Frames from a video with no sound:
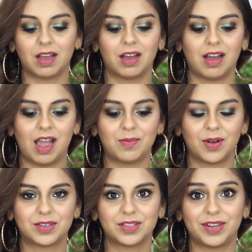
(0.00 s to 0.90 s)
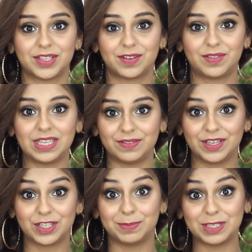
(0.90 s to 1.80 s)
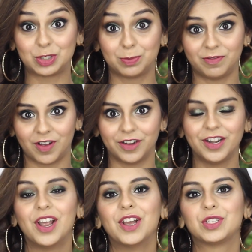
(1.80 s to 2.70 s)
I wanted the rest of the evening to be super fun.